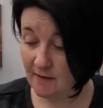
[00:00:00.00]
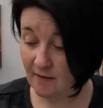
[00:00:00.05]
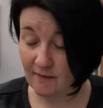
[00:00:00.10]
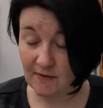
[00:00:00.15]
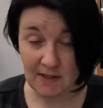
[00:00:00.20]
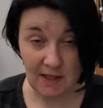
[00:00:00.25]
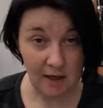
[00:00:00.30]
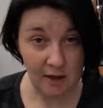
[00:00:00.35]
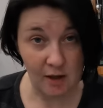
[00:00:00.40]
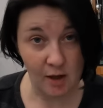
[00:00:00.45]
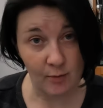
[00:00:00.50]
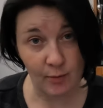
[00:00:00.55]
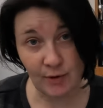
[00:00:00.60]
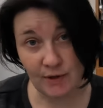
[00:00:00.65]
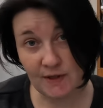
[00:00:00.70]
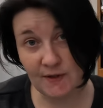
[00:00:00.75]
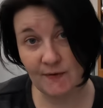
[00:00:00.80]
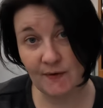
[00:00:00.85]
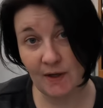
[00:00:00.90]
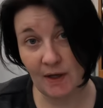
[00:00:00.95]
Obviously, I can't put
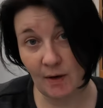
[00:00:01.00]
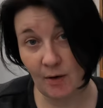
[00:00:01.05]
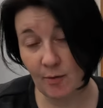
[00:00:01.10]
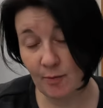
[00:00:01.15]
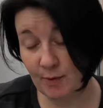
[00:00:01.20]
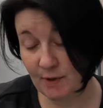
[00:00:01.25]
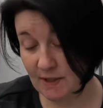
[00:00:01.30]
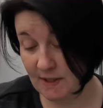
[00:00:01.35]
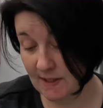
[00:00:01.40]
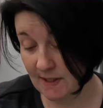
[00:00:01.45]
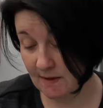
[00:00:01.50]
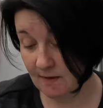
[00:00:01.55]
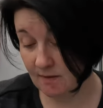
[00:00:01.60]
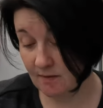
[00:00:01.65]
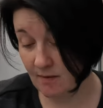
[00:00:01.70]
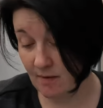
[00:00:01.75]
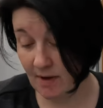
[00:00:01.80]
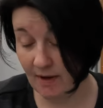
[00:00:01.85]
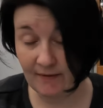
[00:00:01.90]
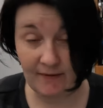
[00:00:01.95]
this video up until
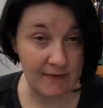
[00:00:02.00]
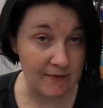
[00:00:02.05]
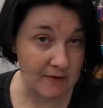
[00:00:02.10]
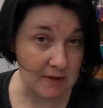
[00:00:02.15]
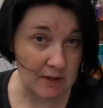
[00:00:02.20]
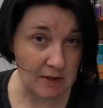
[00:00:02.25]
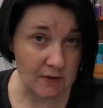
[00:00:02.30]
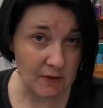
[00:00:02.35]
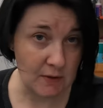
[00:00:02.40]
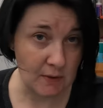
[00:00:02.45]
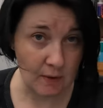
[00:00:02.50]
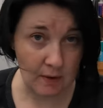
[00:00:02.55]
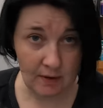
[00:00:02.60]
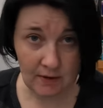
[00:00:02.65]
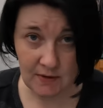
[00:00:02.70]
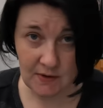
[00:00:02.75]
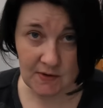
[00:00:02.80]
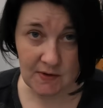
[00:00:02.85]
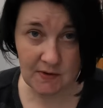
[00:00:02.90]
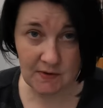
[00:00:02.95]
I've given it to her,
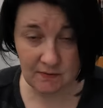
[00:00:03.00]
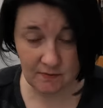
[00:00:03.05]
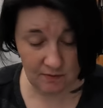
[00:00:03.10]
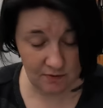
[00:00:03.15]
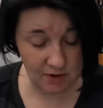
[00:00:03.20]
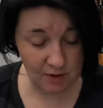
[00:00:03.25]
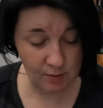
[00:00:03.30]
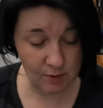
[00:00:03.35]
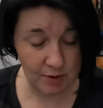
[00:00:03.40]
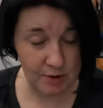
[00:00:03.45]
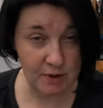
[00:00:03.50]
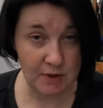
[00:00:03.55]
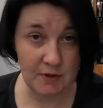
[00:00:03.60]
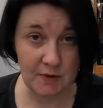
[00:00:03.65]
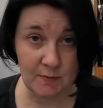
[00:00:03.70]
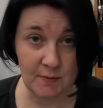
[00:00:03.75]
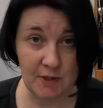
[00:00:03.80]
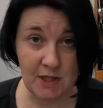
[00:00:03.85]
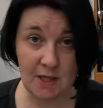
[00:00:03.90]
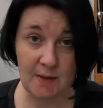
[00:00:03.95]
because she watches
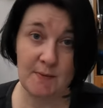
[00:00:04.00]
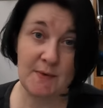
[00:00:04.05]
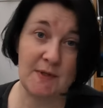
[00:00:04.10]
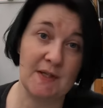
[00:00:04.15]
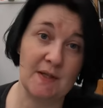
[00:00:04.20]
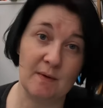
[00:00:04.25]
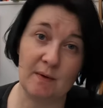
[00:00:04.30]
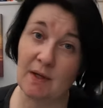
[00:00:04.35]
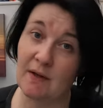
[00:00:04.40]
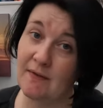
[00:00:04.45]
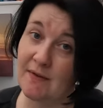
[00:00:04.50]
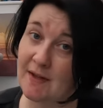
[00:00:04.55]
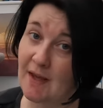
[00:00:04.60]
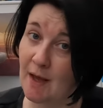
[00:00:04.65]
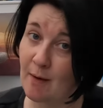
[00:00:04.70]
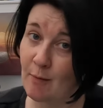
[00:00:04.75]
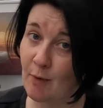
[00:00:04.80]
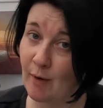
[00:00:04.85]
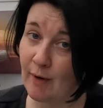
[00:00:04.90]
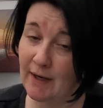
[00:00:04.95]
sometimes and it will give the
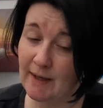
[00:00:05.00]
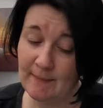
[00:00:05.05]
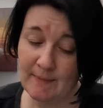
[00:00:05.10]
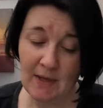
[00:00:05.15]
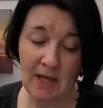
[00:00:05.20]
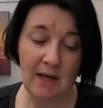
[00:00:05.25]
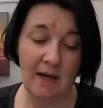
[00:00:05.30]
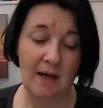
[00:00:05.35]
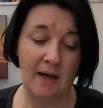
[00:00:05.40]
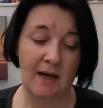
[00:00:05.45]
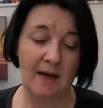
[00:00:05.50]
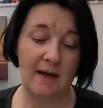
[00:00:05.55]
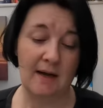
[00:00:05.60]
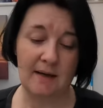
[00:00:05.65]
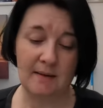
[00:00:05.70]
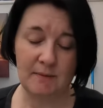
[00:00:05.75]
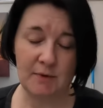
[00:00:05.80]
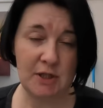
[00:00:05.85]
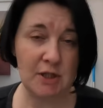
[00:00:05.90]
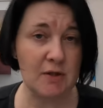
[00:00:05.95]
game
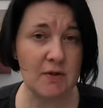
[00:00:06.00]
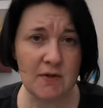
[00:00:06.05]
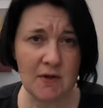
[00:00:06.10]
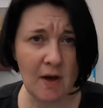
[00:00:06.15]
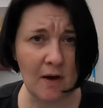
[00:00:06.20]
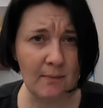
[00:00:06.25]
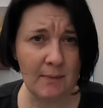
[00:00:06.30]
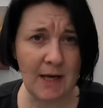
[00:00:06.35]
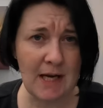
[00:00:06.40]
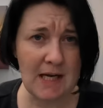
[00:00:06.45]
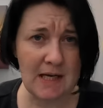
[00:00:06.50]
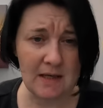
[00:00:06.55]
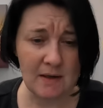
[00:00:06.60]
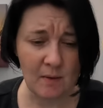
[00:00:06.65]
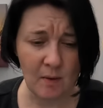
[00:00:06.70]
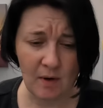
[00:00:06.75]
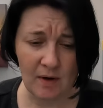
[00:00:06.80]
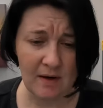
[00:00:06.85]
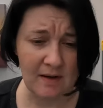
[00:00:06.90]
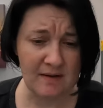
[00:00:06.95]
away. She does now making
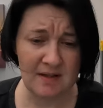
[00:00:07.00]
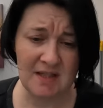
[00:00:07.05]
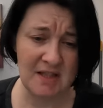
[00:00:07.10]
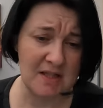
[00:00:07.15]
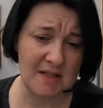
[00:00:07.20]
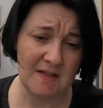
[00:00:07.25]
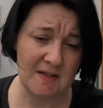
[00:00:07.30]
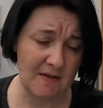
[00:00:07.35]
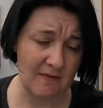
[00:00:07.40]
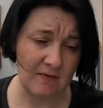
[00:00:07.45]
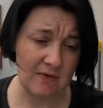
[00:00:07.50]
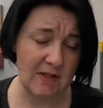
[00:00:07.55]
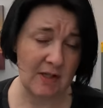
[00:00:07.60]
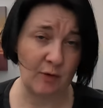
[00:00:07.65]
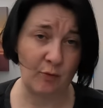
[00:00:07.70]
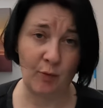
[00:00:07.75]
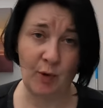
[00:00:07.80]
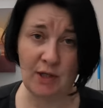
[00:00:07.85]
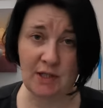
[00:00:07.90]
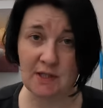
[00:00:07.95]
one. I think she's even
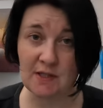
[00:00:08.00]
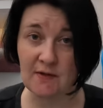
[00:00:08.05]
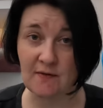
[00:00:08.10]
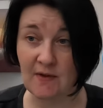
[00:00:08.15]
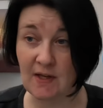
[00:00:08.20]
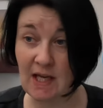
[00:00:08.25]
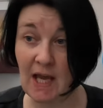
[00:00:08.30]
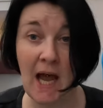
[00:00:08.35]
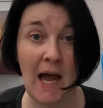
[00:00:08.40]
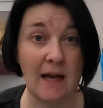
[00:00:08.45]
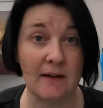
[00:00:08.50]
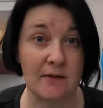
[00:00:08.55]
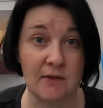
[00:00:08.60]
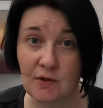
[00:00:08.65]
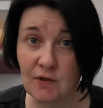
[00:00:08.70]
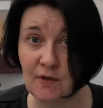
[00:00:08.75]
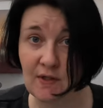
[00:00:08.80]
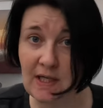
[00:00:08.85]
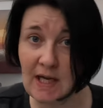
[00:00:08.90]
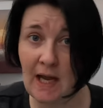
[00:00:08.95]
seen pictures of the cats,
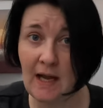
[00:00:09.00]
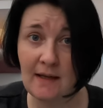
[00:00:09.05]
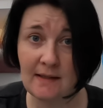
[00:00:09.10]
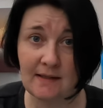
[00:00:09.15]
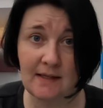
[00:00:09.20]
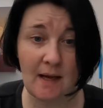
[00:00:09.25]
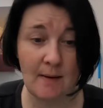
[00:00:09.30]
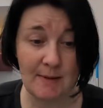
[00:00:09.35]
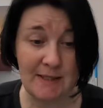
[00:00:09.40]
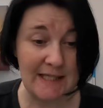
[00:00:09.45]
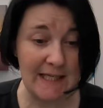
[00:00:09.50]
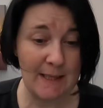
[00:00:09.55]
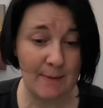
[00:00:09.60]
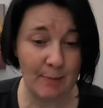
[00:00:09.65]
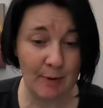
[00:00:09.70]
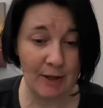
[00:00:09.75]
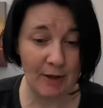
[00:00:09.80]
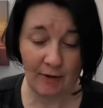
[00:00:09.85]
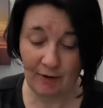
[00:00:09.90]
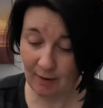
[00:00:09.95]
because the cats kept
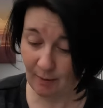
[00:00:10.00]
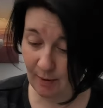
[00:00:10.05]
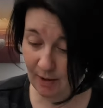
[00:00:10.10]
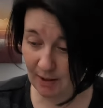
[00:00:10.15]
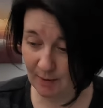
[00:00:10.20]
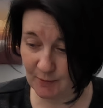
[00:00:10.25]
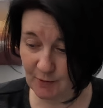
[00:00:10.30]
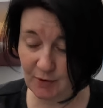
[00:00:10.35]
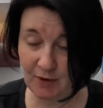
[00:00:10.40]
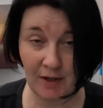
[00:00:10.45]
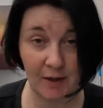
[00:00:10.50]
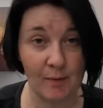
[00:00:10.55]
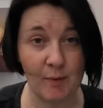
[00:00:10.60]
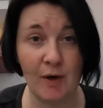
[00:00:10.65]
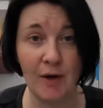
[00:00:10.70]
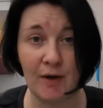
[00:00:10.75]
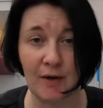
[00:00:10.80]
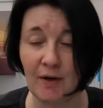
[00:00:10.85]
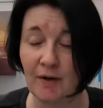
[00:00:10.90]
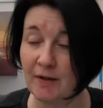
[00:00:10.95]
sleeping on it while I was trying to
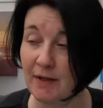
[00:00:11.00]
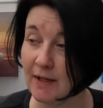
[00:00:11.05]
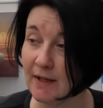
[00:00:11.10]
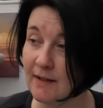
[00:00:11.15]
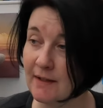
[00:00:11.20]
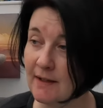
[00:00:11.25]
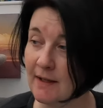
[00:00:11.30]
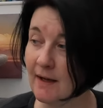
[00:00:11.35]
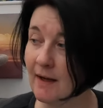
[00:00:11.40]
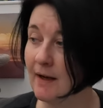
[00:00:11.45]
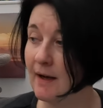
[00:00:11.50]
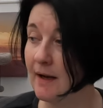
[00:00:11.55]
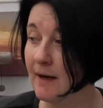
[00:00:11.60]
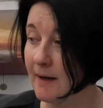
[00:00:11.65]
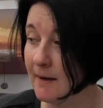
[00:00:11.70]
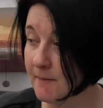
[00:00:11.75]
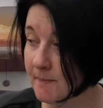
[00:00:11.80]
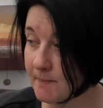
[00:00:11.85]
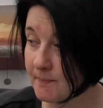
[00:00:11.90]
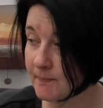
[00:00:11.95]
work on
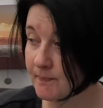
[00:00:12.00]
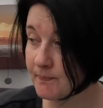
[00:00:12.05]
it.